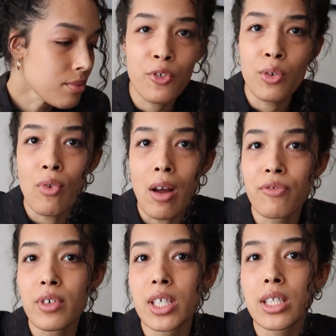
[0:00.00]
for
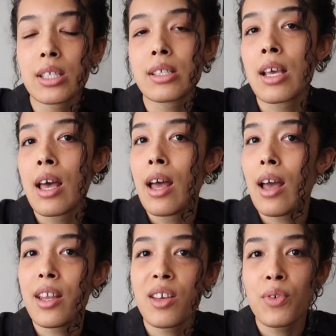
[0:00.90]
reference
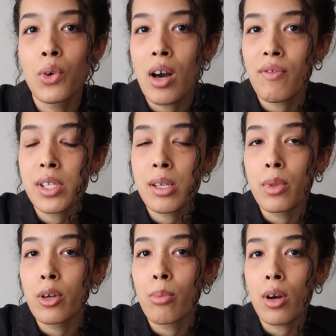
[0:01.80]
and if you have a
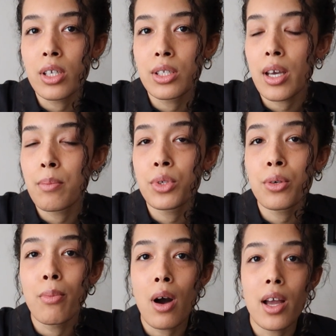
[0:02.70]
similar body type
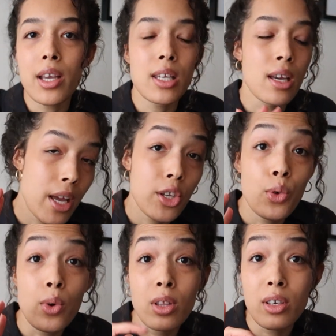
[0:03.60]
to mine and
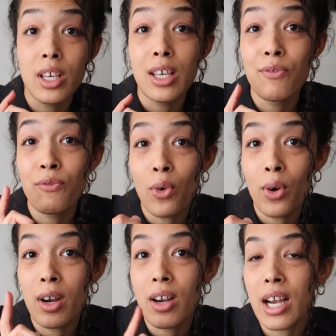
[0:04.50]
you are looking
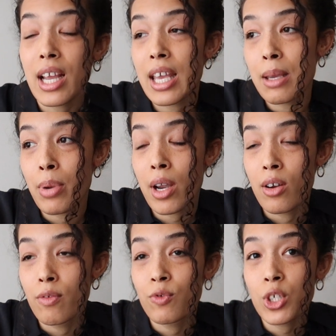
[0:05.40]
for a
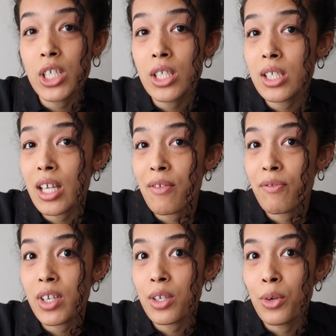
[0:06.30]
pair of jeans that
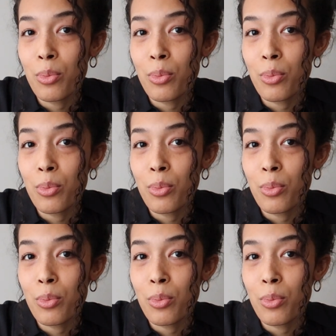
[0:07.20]
fit you